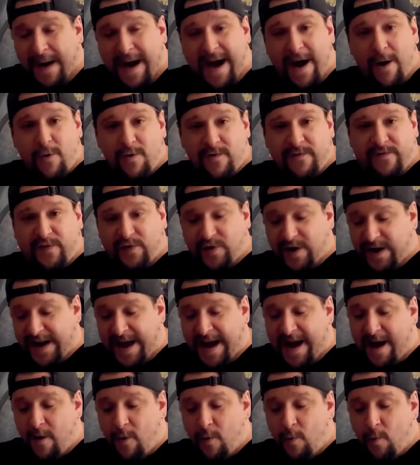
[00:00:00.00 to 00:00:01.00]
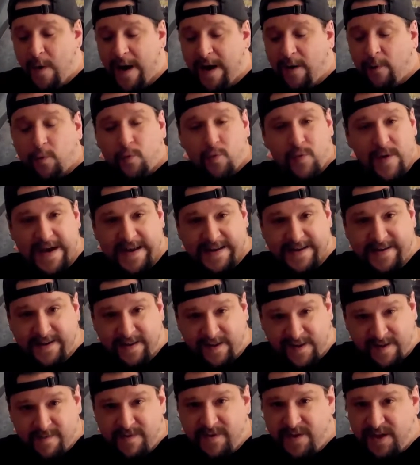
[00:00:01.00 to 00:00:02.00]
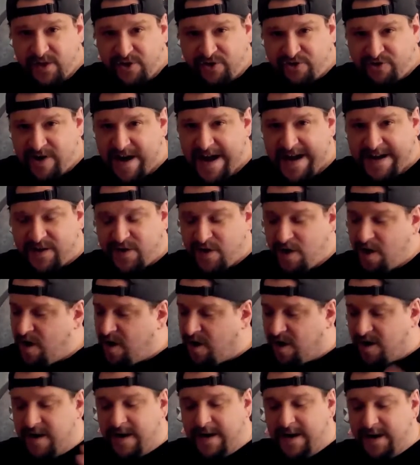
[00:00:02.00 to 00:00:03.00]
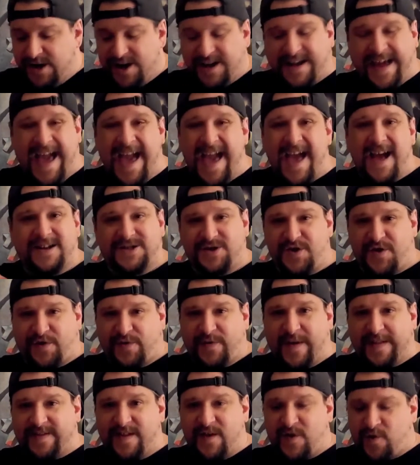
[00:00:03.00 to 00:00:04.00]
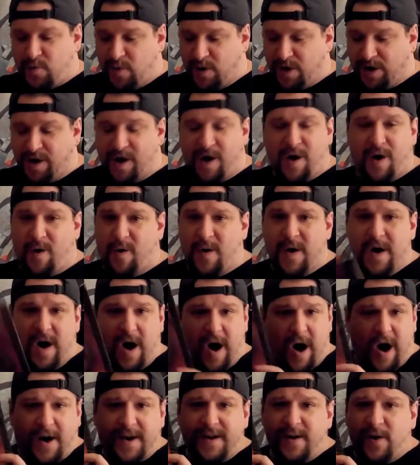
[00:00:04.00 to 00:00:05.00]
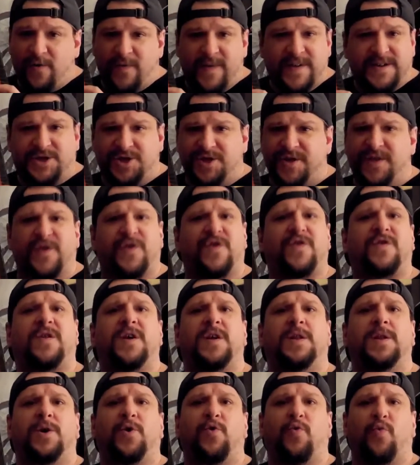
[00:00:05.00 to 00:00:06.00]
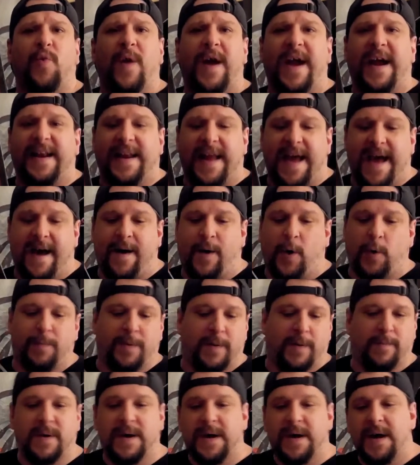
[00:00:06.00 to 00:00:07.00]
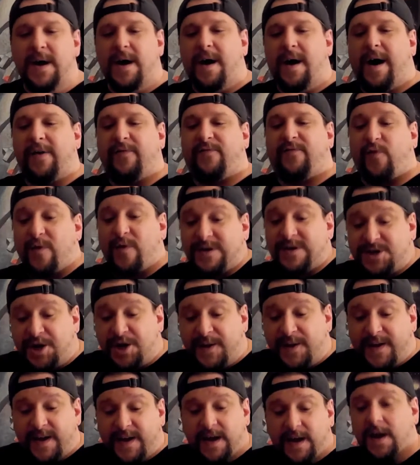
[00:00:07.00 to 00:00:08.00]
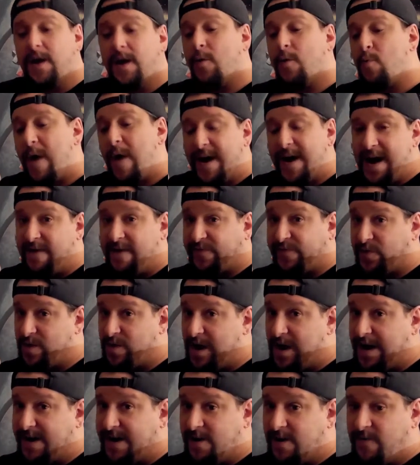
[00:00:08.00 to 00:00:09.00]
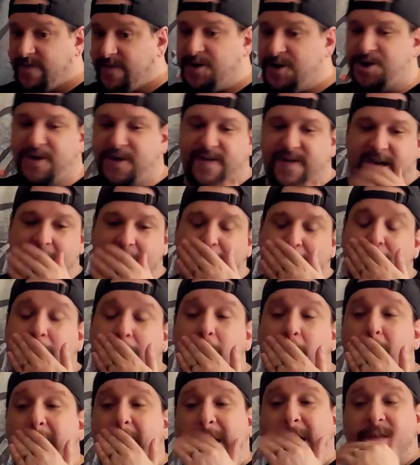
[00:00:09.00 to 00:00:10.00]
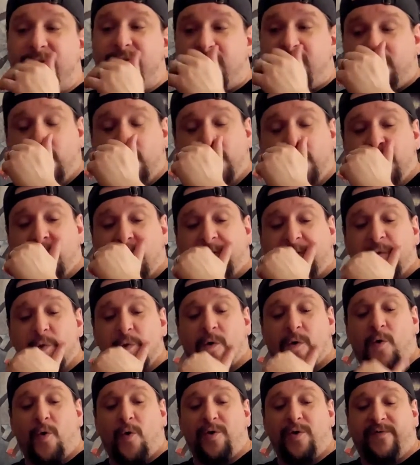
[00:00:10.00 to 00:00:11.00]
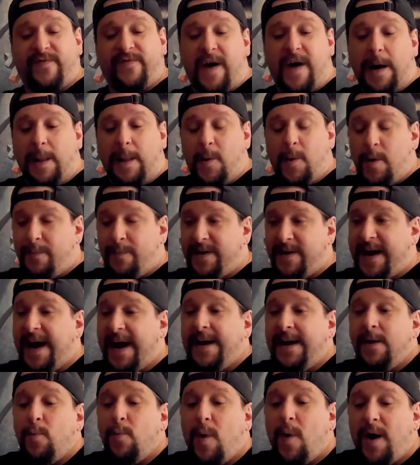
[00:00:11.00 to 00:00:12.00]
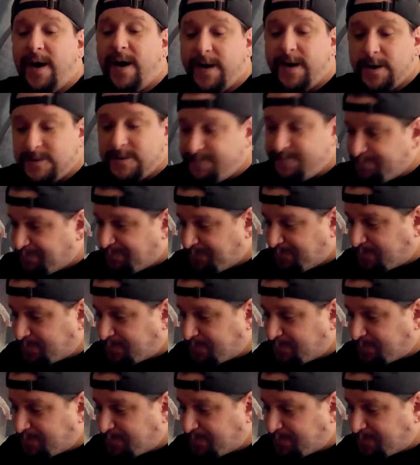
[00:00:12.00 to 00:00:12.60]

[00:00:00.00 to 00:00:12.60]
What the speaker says: powerful and how well written some of these tracks are. You can't just let this one go. Audio Vision is still a great album. Unfortunately, right after Audio Visions happened, they went into the studio to record a follow-up in '81.